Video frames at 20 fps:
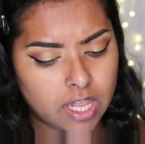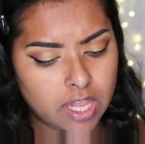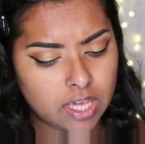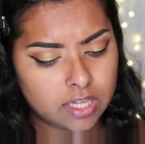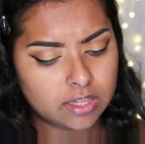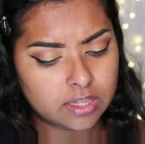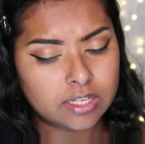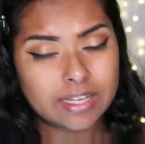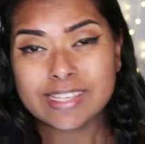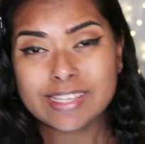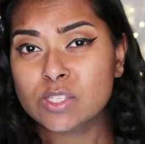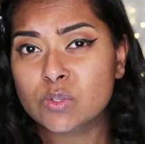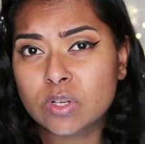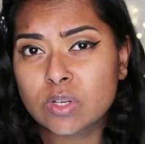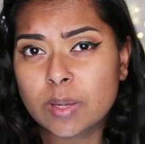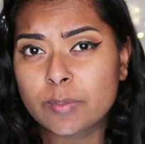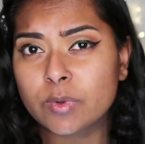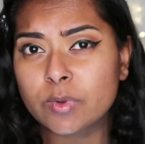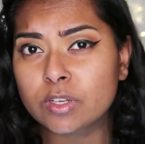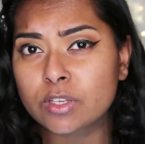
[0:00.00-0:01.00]
and the next
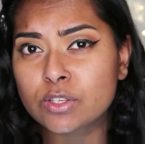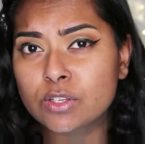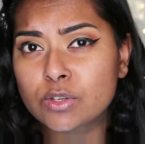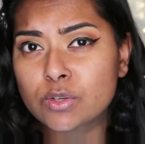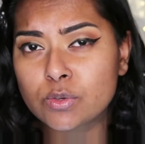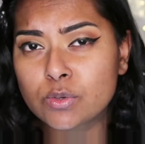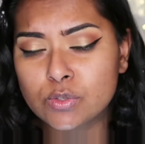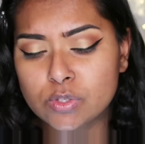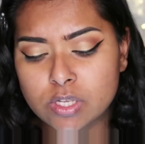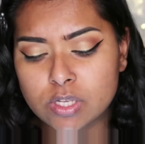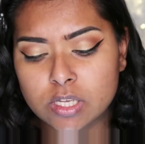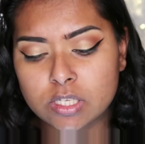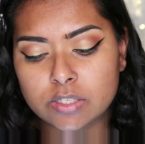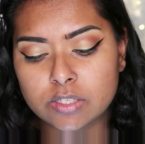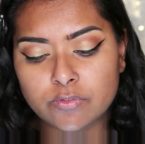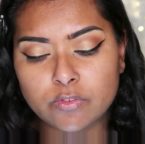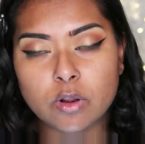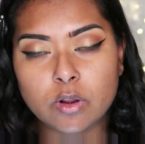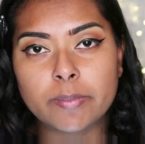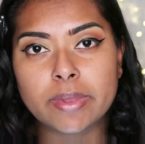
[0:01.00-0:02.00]
one I'm going to use is
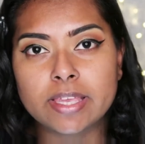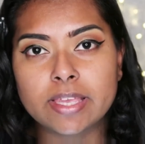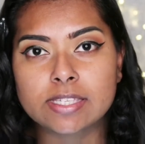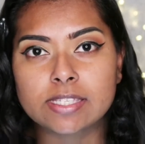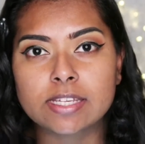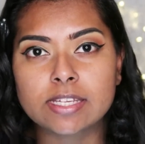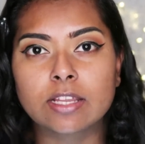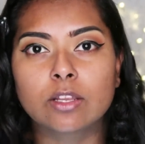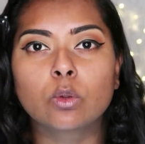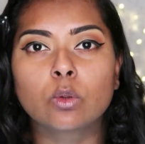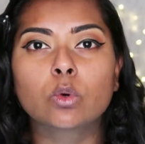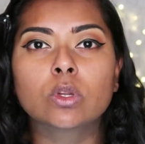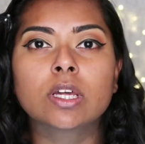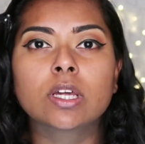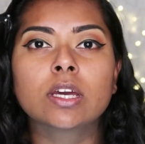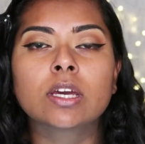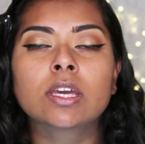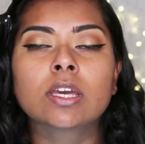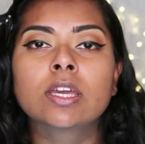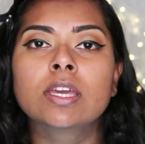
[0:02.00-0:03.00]
from Estee
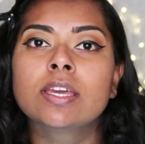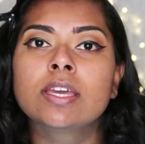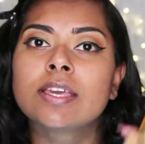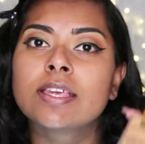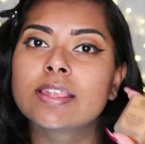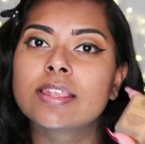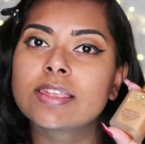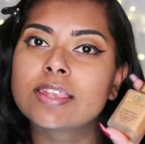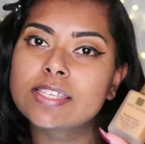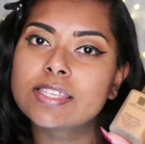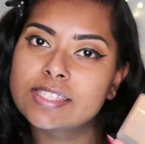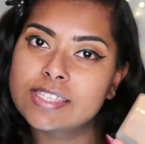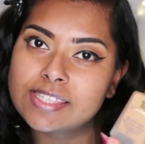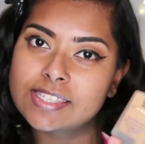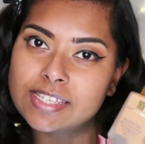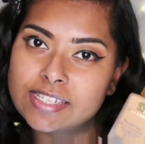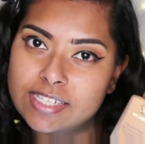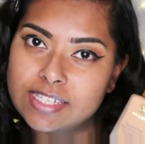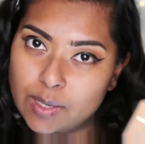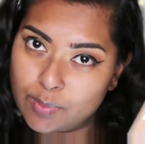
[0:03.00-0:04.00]
Lauder. This is
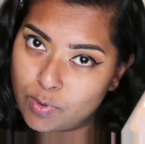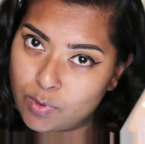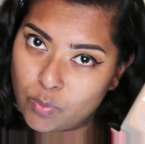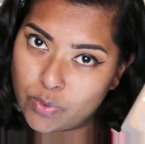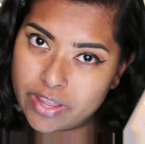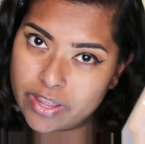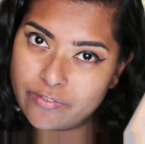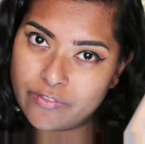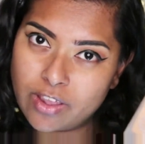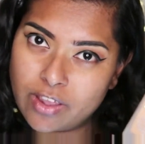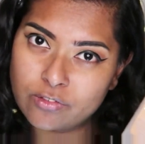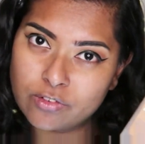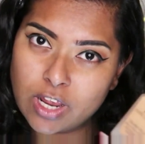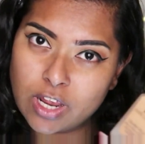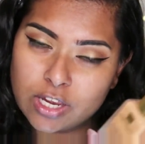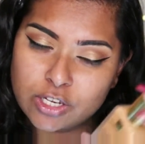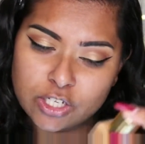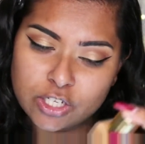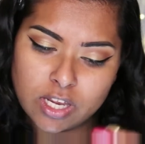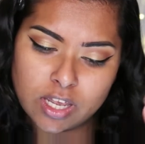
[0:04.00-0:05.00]
the Double Wear
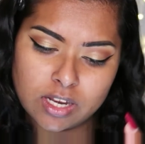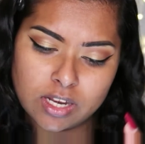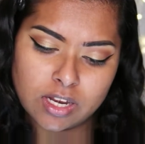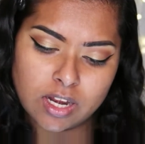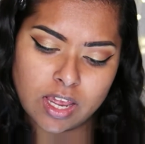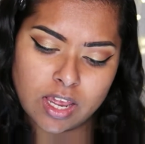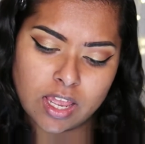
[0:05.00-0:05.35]
Foundation